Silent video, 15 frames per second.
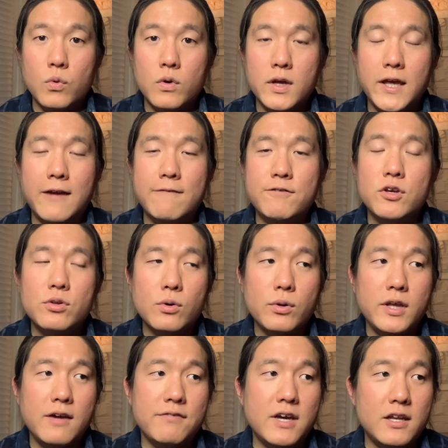If you don't
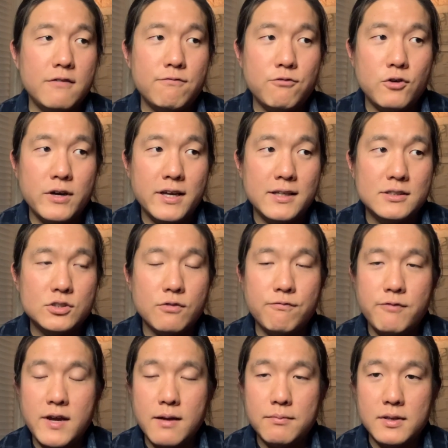have any friends or
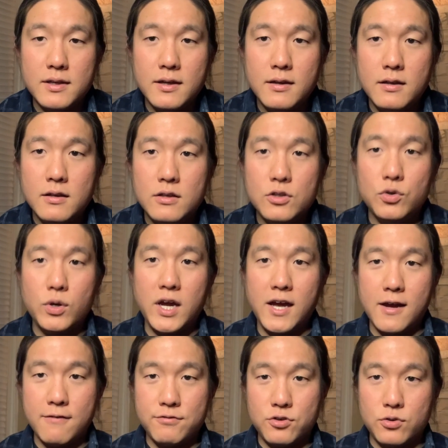family, you
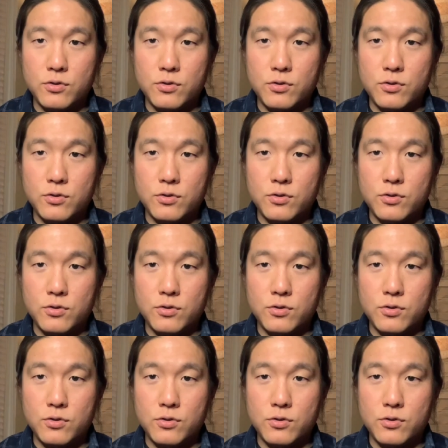have to